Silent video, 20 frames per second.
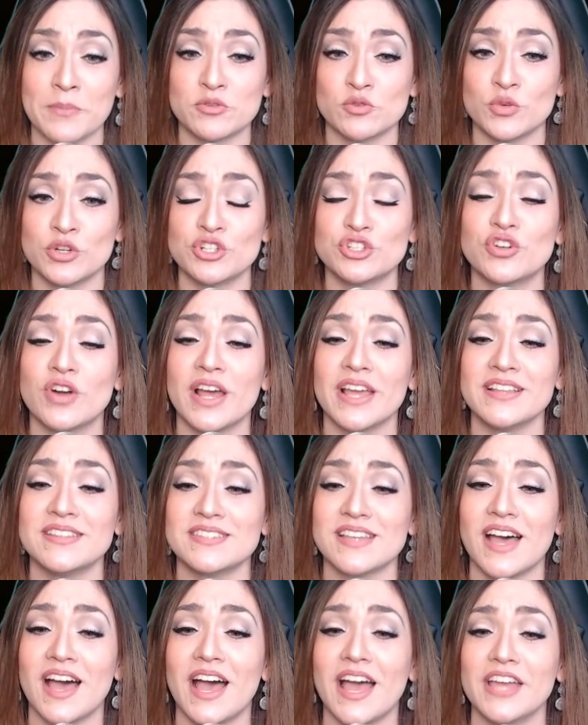when trying
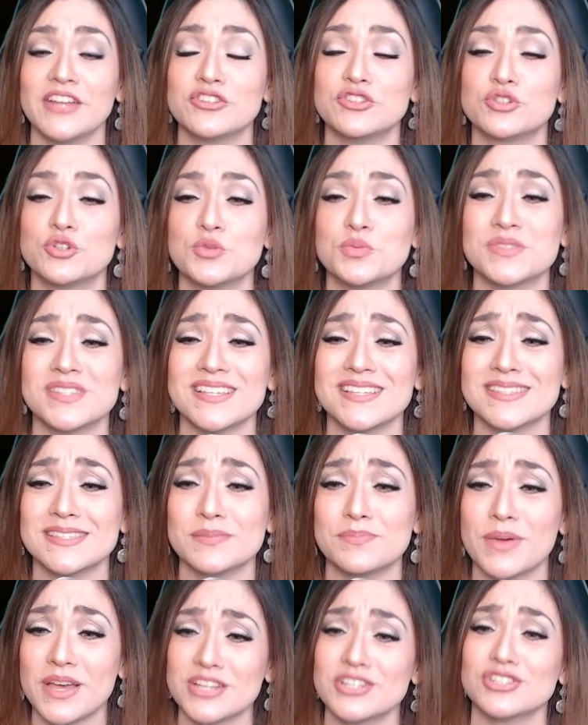to hide troops,
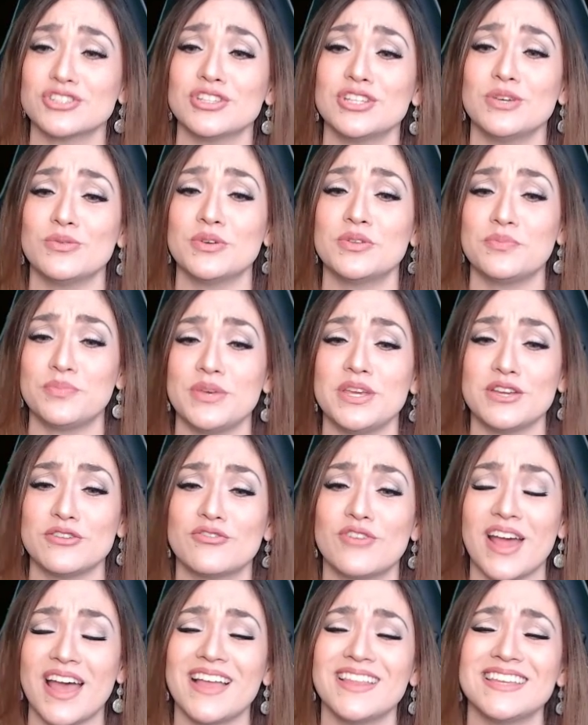especially when being
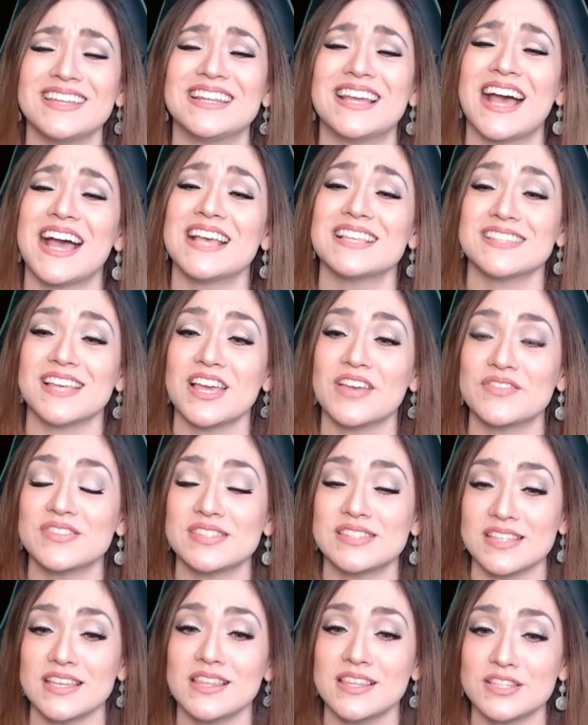rallied. Guys, I have
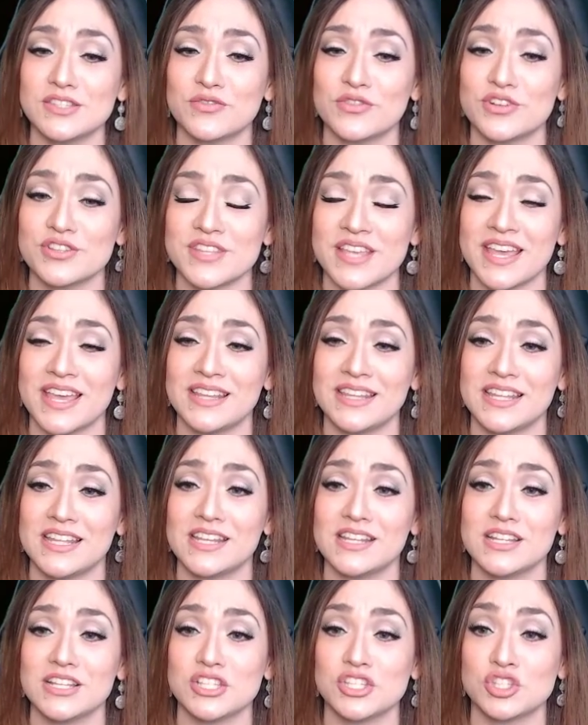seen this firsthand, and
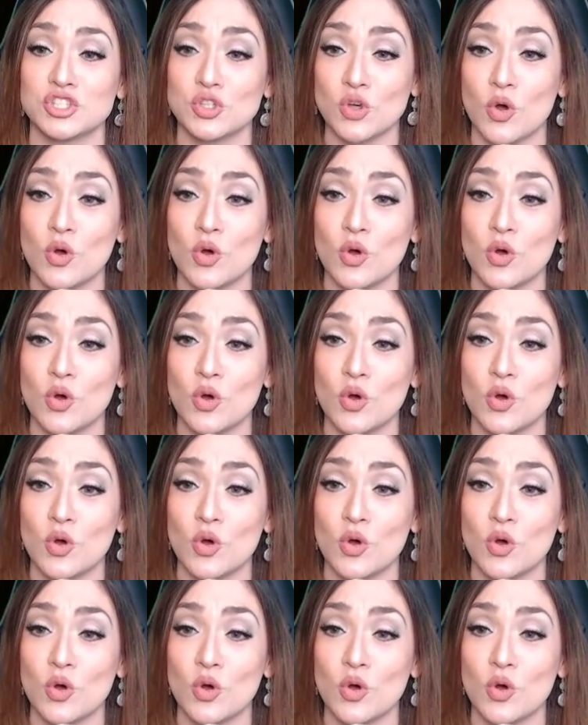it is so